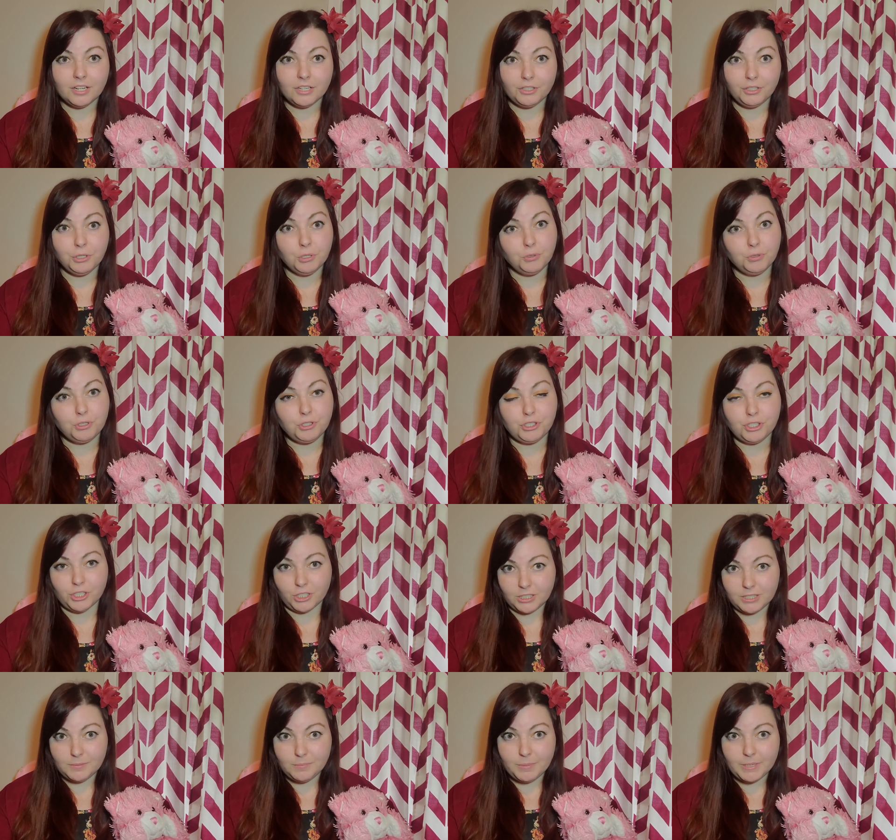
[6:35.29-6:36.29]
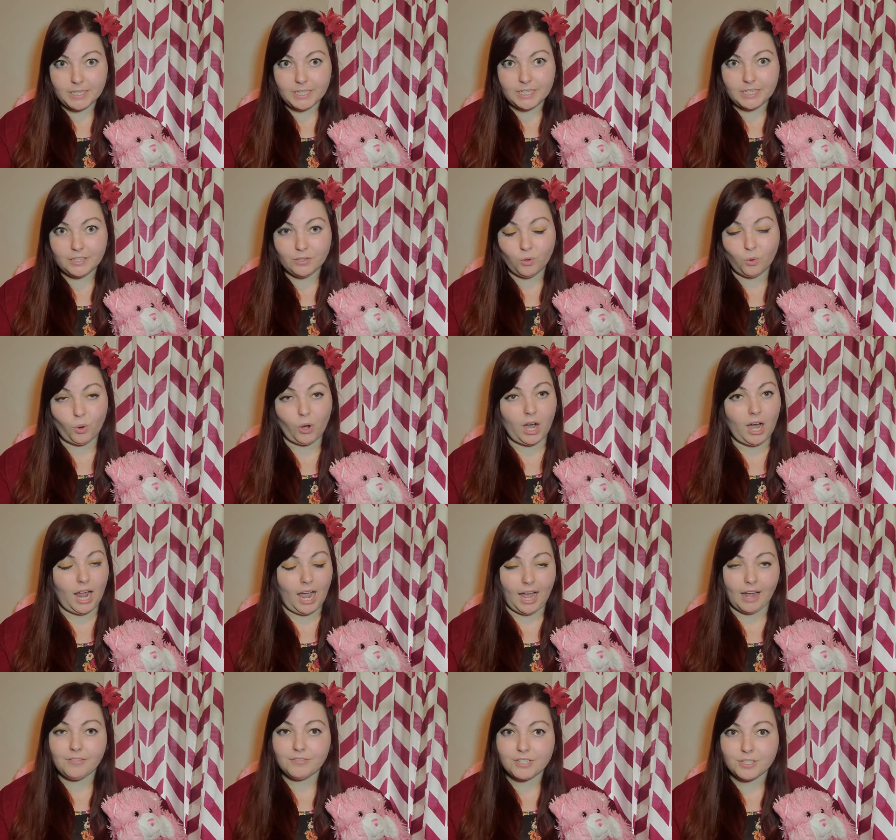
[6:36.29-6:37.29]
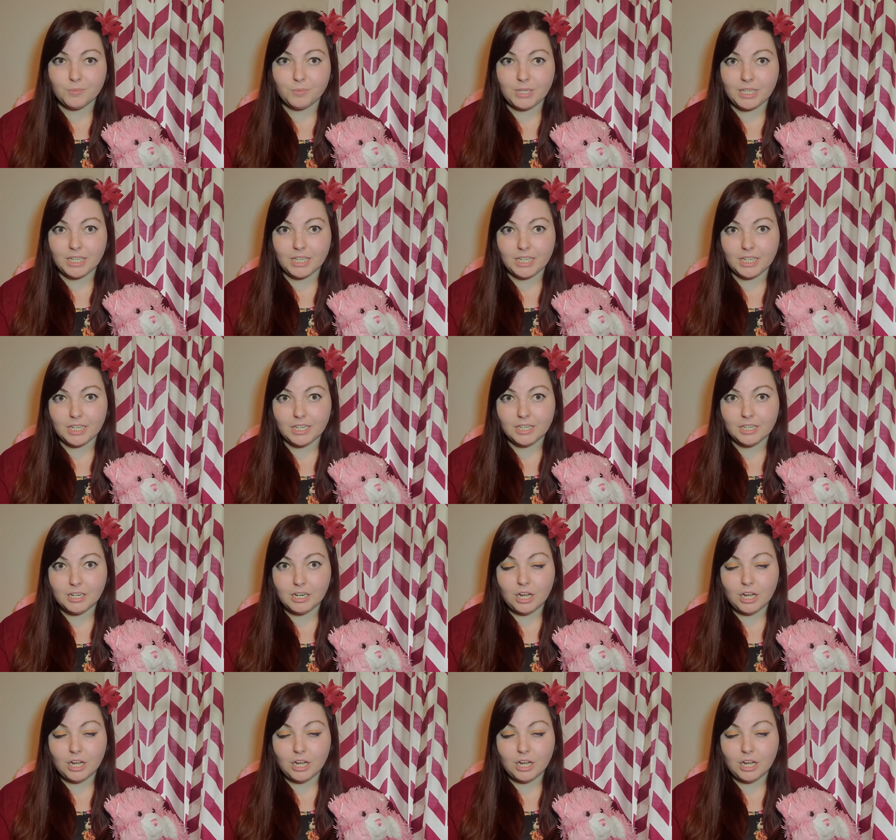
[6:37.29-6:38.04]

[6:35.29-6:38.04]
you should be or have to be